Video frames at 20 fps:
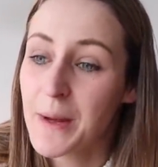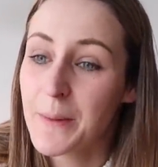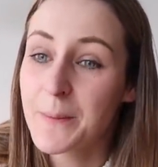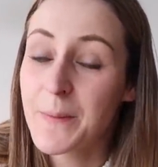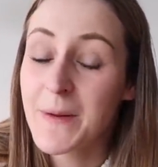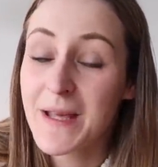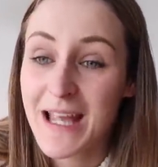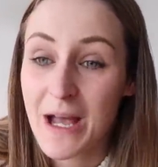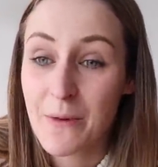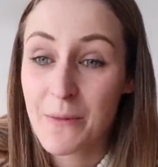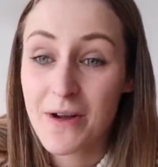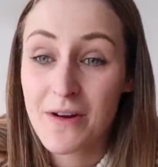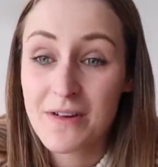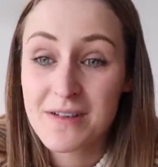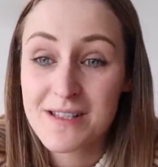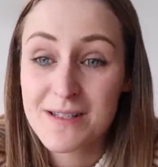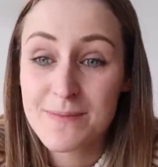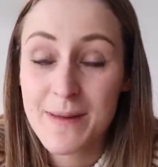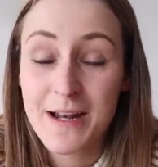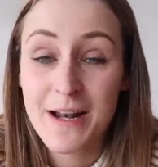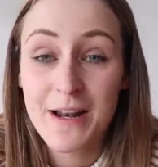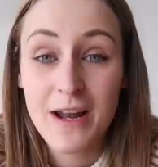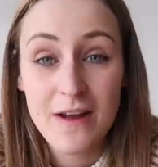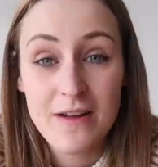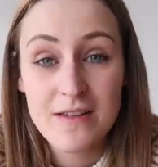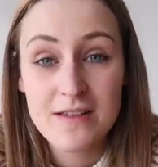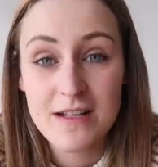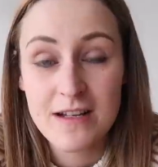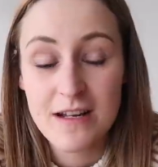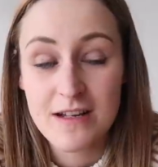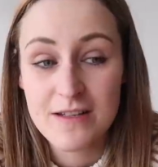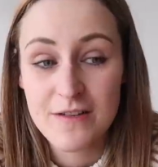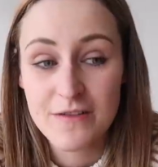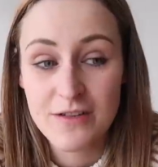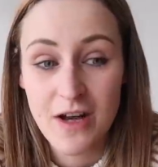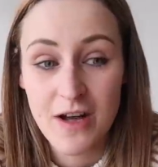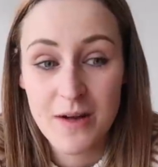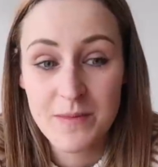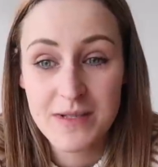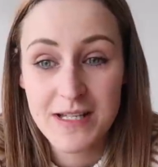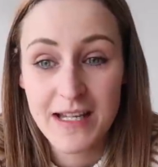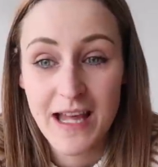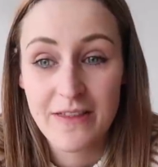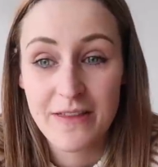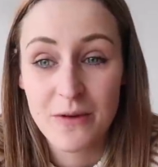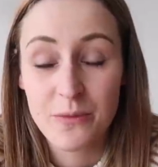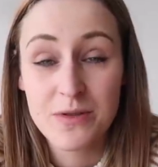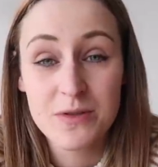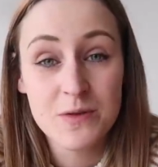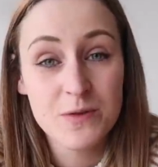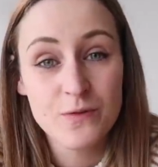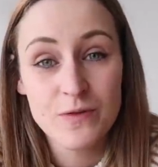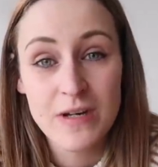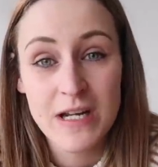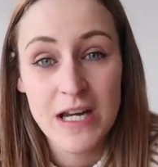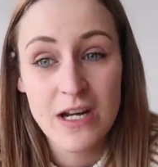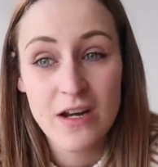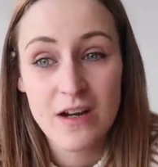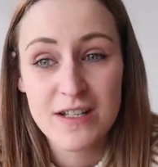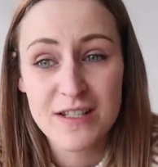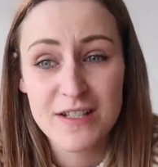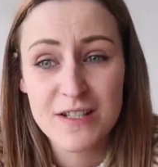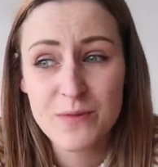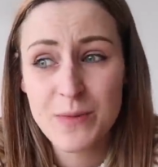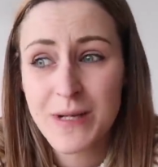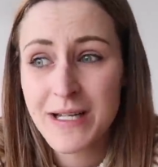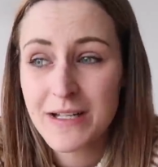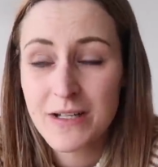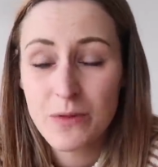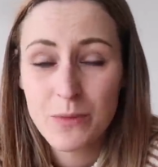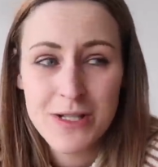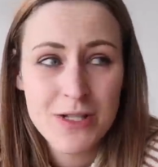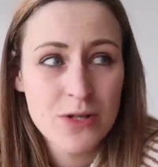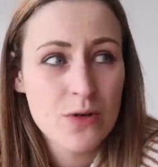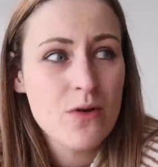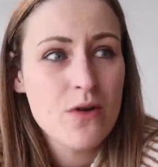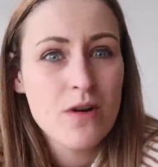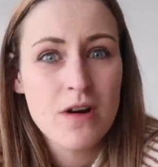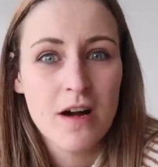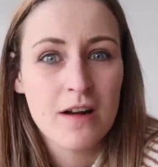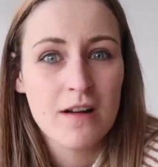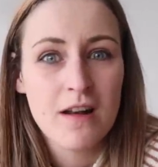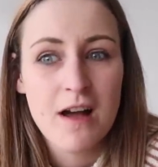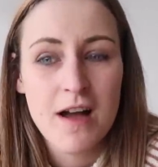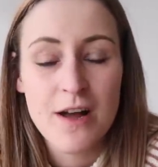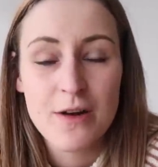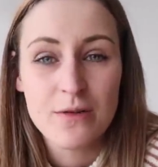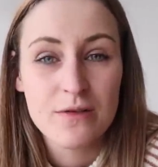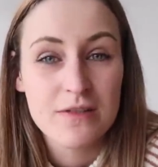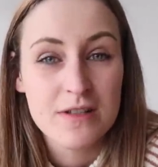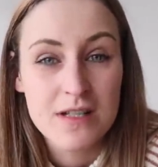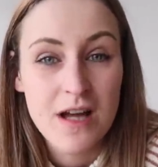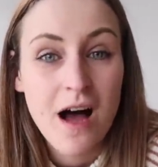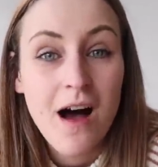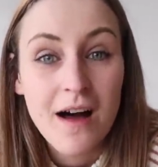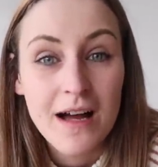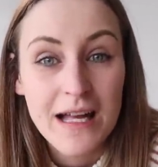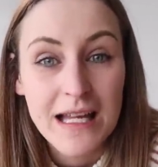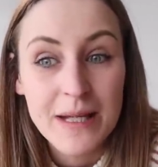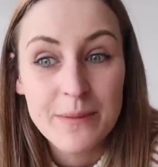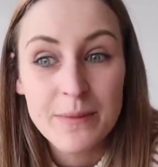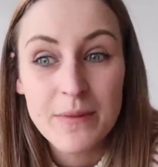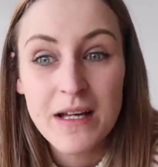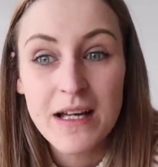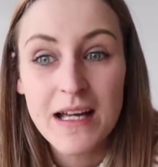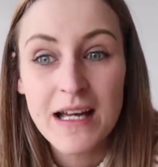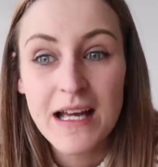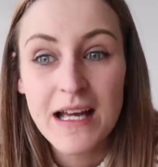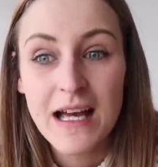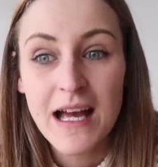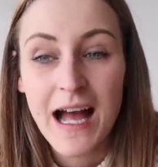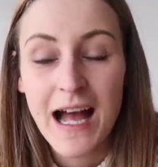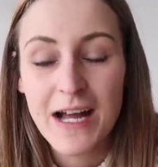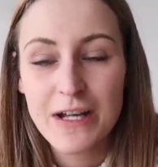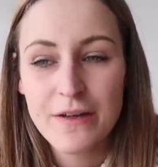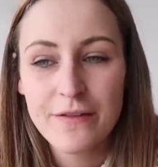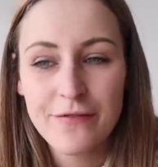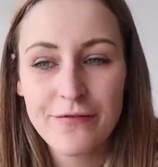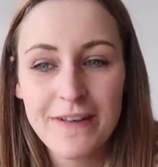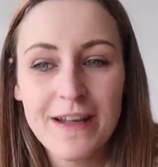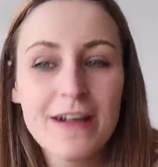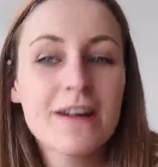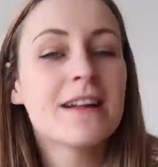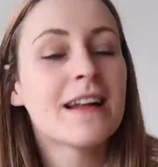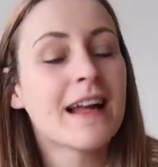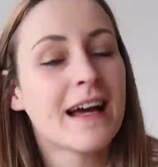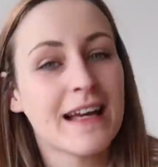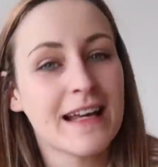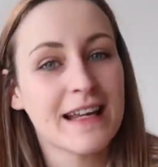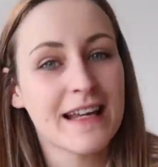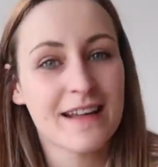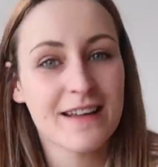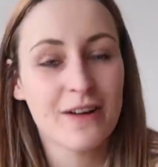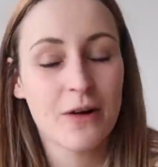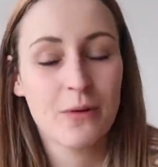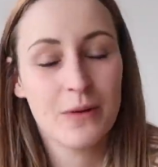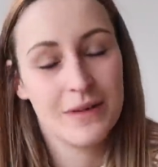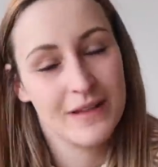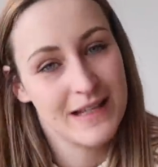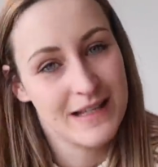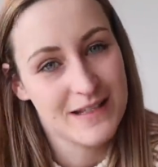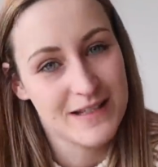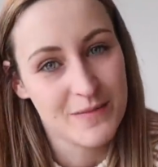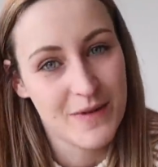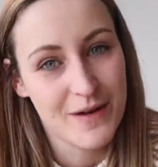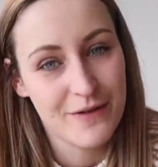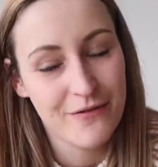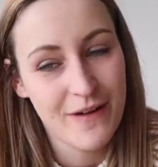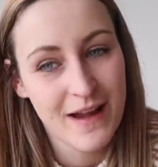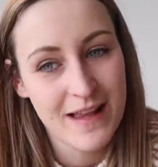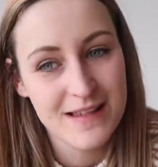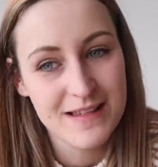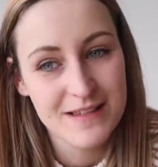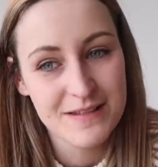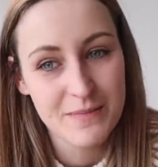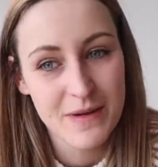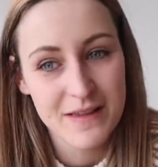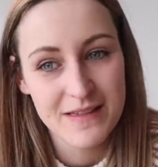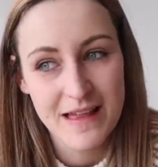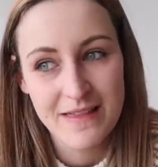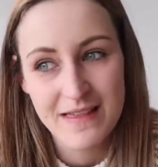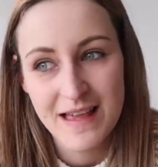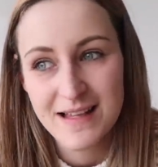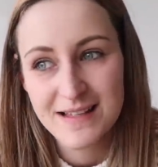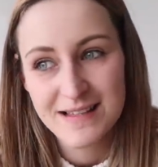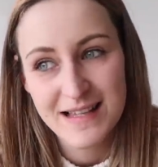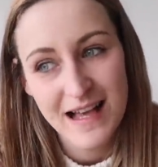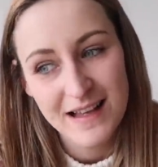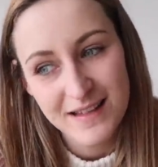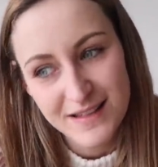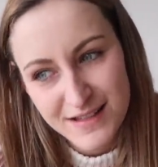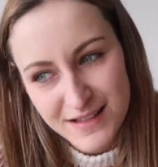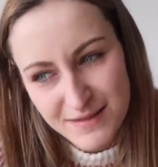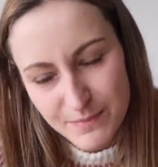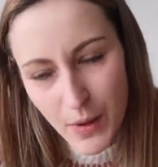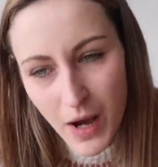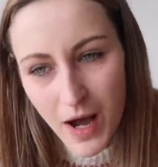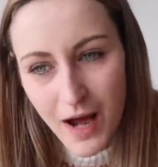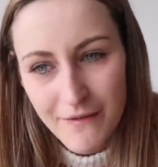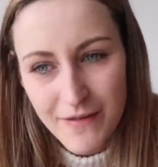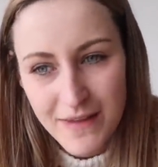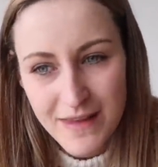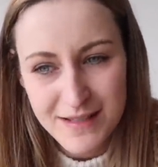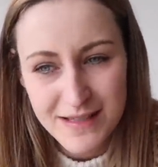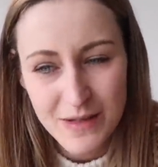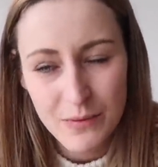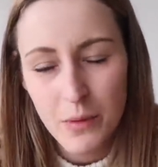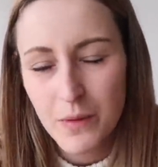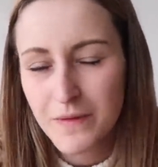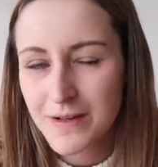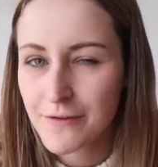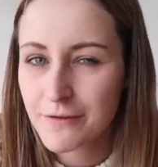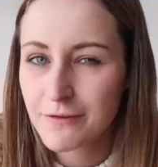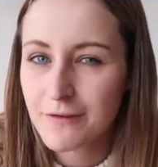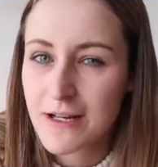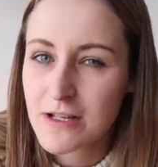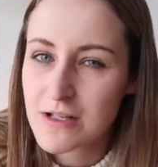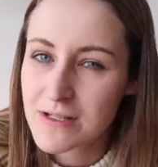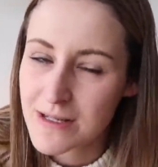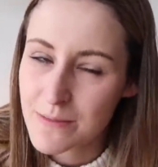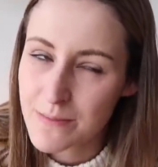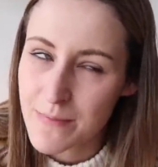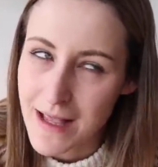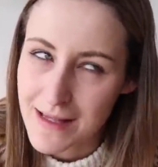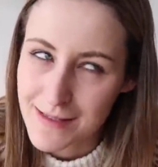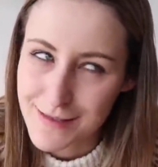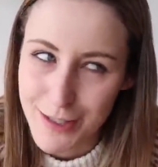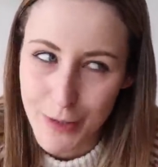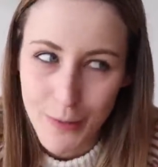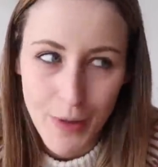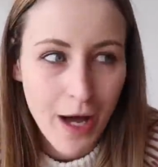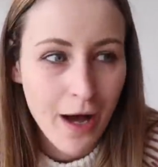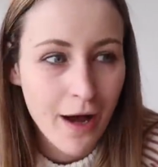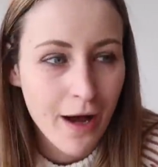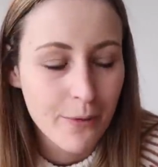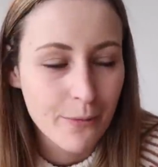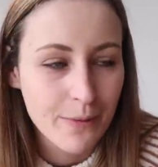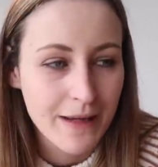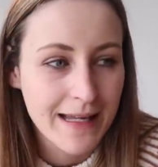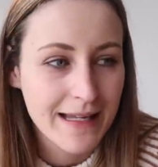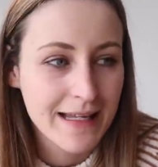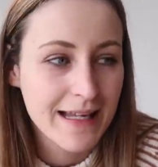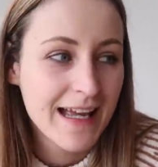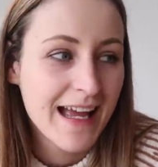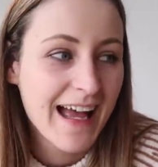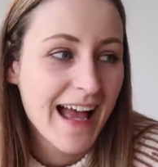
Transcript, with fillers: But yeah, we got to spend loads and loads of time together, which was really nice because we, we talk online all the time, and you feel like, oh, well, these are my friends, but then there's that part of it that's like, well, we've never actually met, so are we?